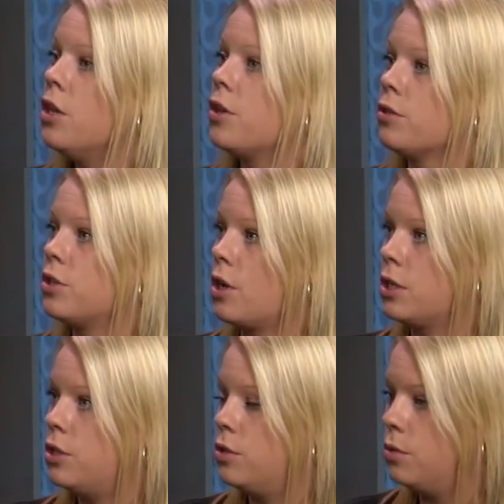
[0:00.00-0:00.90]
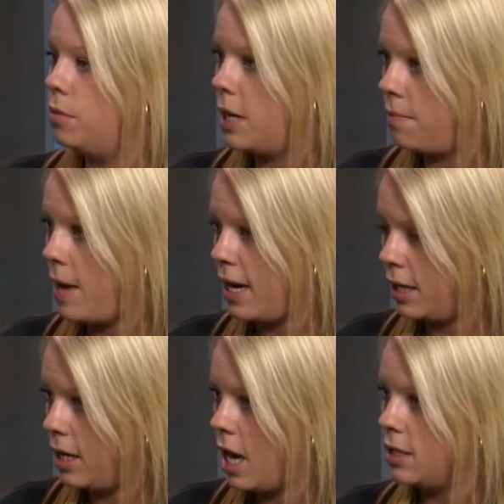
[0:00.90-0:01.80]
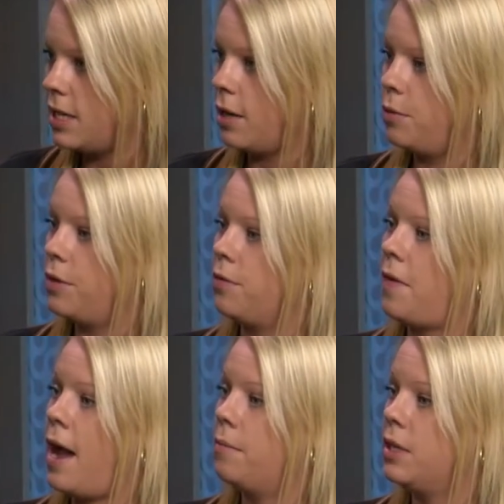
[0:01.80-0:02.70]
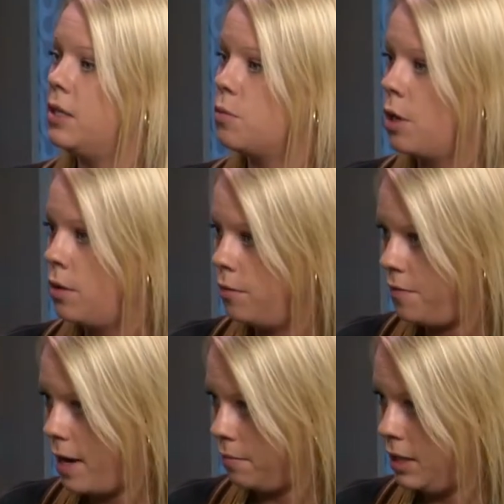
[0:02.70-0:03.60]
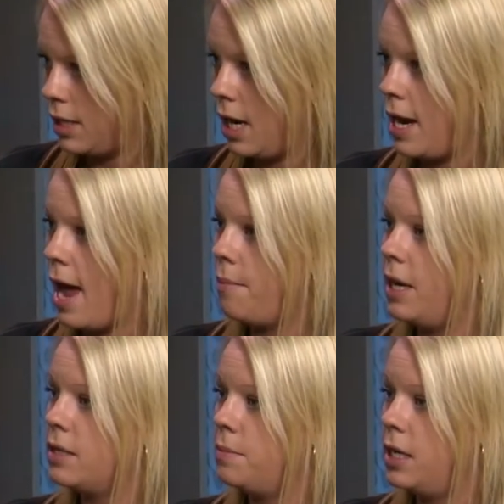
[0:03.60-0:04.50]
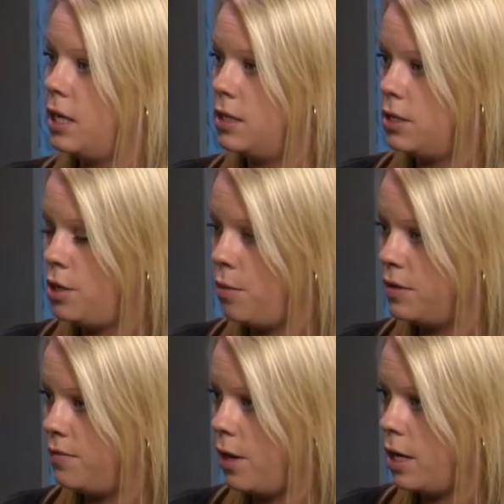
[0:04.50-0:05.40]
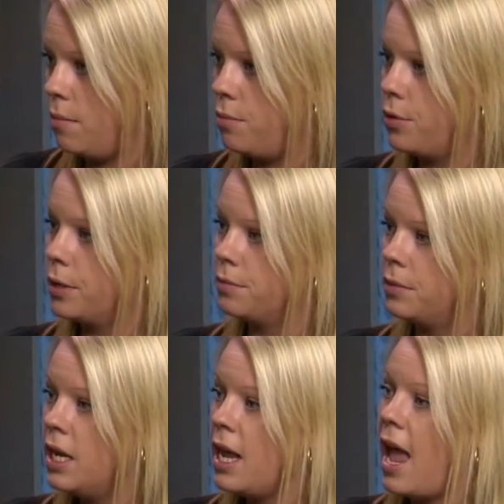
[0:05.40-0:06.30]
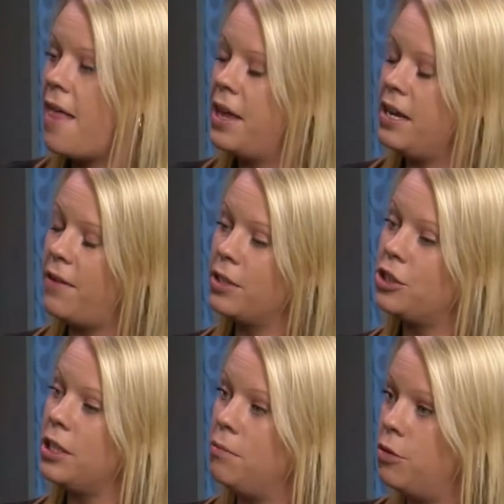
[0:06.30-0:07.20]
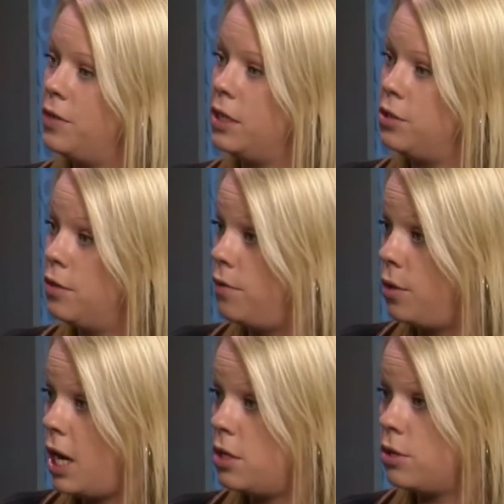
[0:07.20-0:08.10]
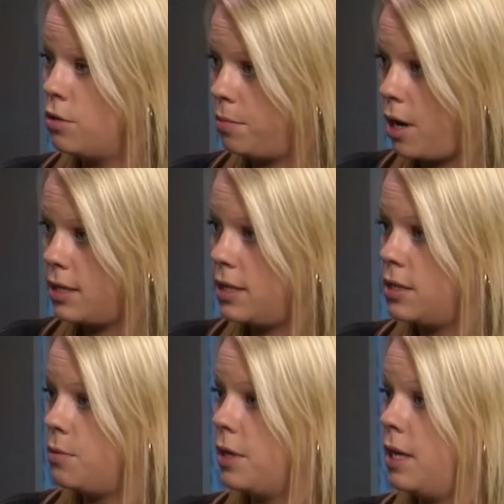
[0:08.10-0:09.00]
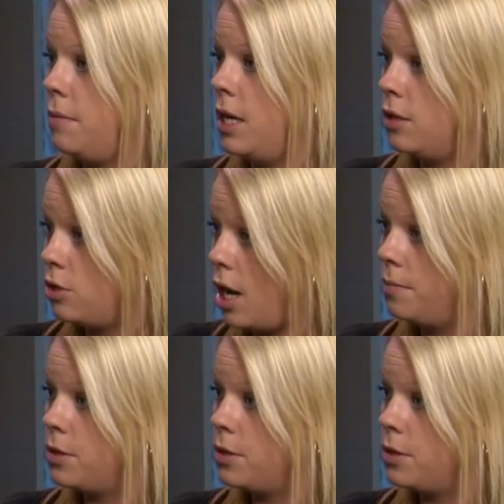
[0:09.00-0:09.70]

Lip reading: They'll start to get back in contact with their families, work on family dynamics, because, you know, it's Very important. And then eventually moving to the vocational process where they begin job